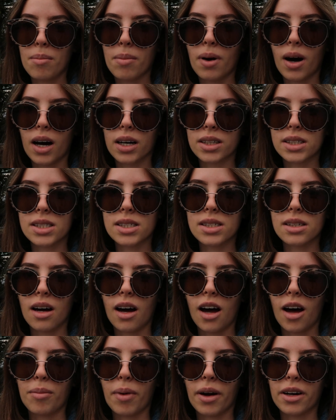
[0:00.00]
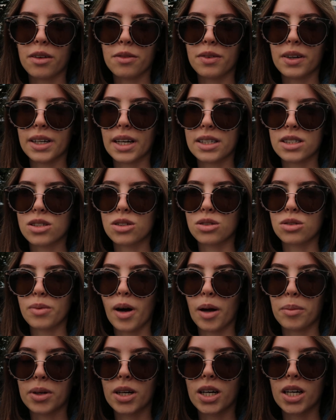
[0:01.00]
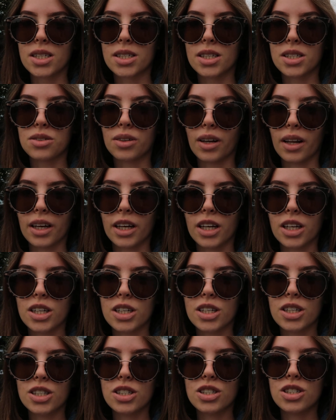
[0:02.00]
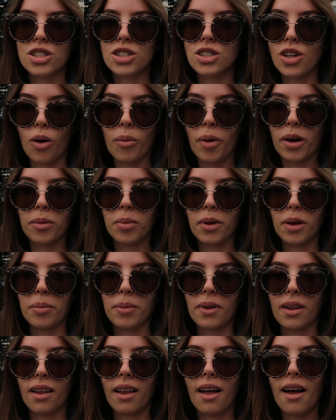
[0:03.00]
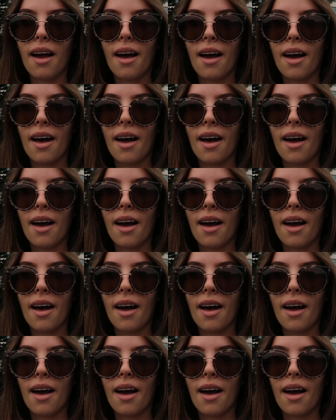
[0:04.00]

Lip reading: But I don't think that's too bad because it's really so many people.